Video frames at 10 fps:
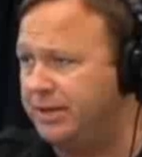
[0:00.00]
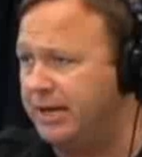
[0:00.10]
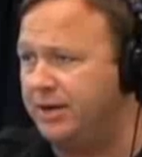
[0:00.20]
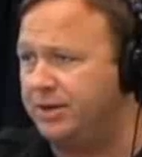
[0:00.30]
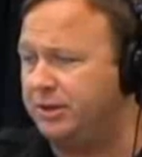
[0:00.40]

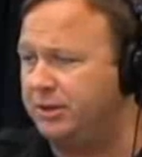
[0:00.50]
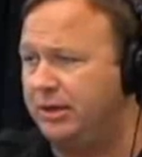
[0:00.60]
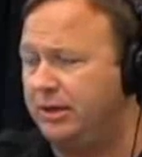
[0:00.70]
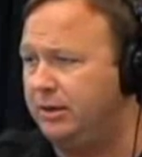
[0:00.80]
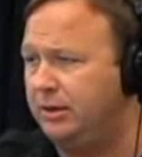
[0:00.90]
says,
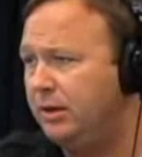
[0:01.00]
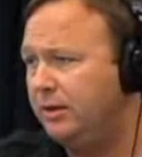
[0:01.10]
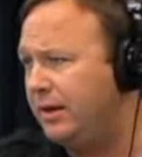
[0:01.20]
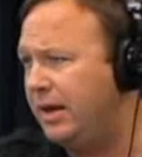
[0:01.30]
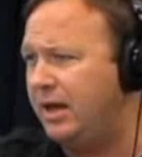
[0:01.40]
and
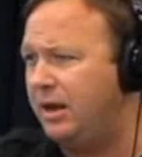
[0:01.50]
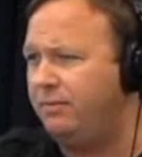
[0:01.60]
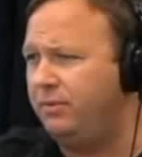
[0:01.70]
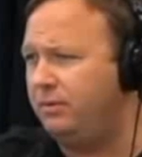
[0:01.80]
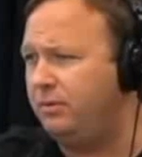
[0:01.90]
the head
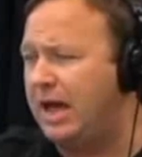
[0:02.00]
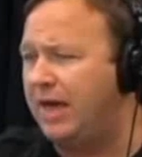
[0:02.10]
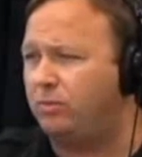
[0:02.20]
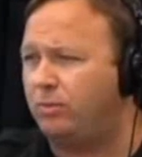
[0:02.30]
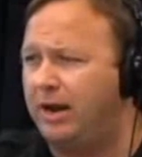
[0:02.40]
of the
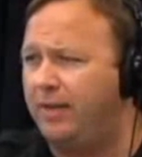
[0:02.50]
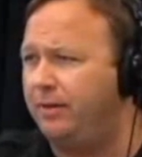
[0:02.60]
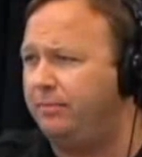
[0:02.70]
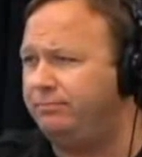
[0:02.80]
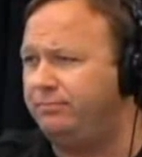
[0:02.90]
guy that ran
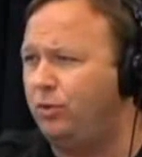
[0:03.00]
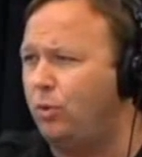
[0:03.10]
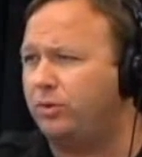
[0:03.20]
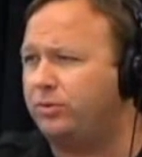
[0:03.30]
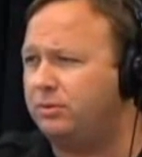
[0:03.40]
the
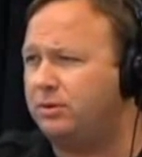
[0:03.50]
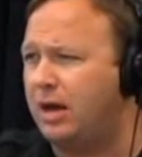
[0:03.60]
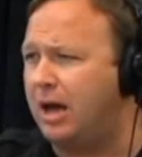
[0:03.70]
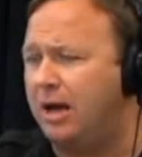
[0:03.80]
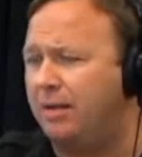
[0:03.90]

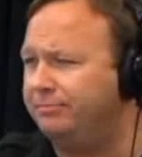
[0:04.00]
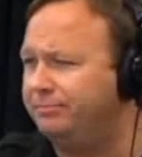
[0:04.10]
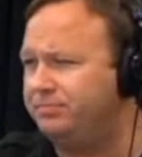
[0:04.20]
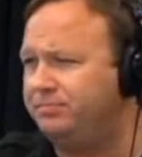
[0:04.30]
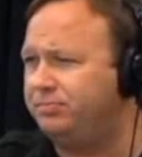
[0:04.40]

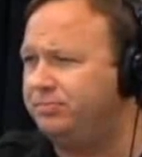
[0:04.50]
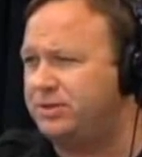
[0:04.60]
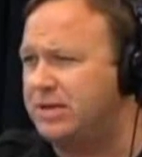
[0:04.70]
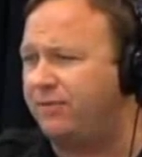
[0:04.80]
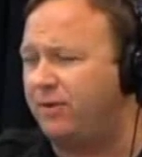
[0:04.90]
Northcom
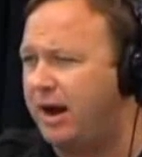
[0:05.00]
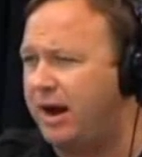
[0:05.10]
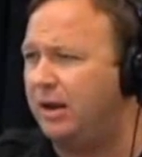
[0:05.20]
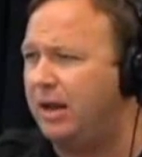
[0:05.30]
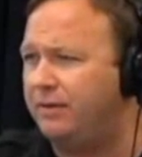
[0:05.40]
stuff on
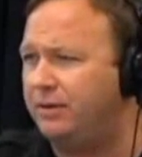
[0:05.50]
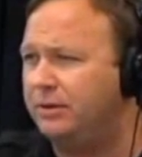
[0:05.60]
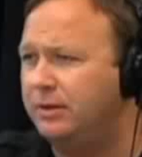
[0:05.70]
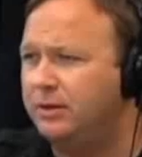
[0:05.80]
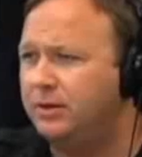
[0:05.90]

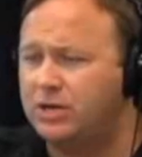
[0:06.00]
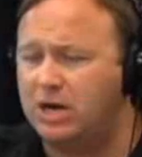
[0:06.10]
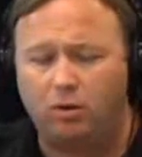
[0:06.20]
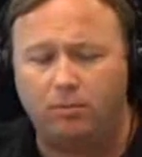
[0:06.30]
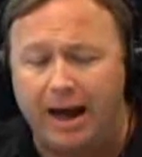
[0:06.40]
9/11,
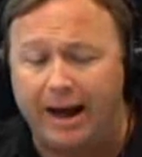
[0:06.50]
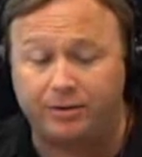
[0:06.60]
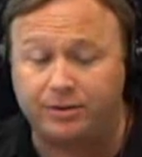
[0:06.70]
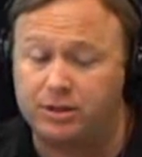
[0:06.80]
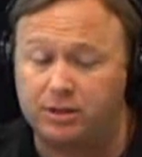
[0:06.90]
General
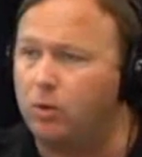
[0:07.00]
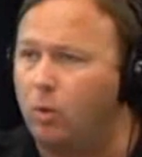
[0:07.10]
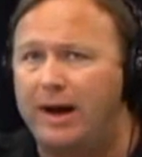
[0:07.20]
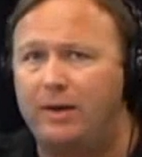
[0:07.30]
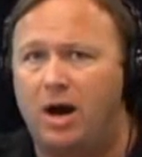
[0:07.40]
Myers, is in there
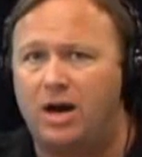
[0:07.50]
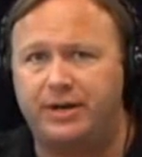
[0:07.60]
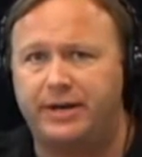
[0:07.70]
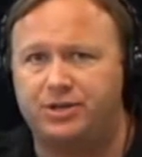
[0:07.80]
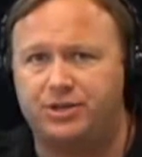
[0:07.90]

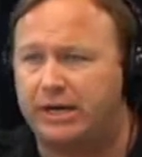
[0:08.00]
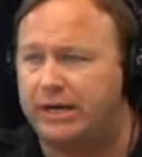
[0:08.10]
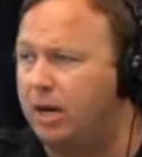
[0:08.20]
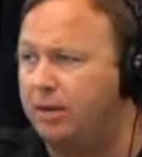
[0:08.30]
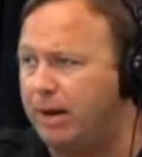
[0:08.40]
whitewashing and
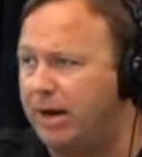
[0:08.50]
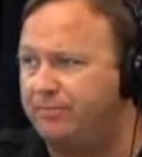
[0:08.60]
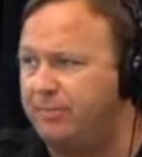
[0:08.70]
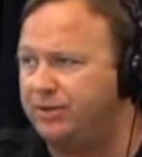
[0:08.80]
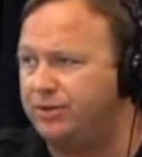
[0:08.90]
sucking on
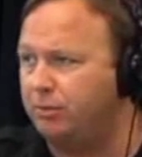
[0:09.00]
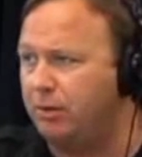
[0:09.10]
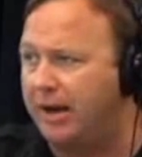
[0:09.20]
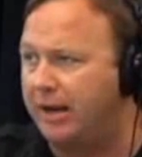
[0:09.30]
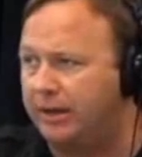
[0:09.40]
breath mints
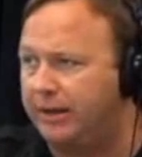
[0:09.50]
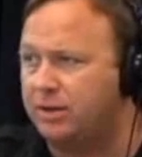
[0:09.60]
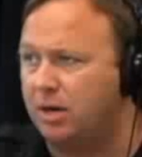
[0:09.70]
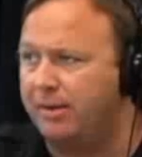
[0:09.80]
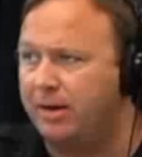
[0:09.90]
neurotically.
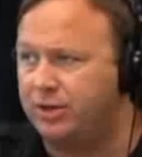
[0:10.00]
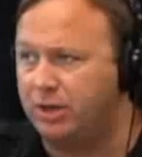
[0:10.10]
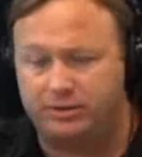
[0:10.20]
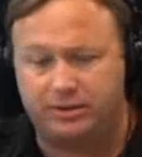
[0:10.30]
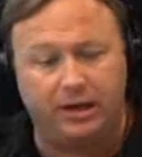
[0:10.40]
It's all a big
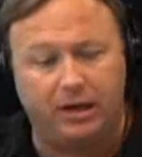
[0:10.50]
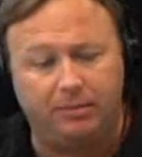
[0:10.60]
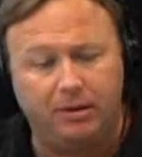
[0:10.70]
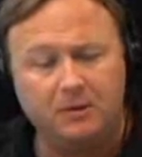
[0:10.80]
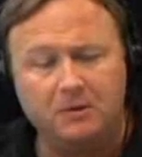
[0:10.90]
joke to him.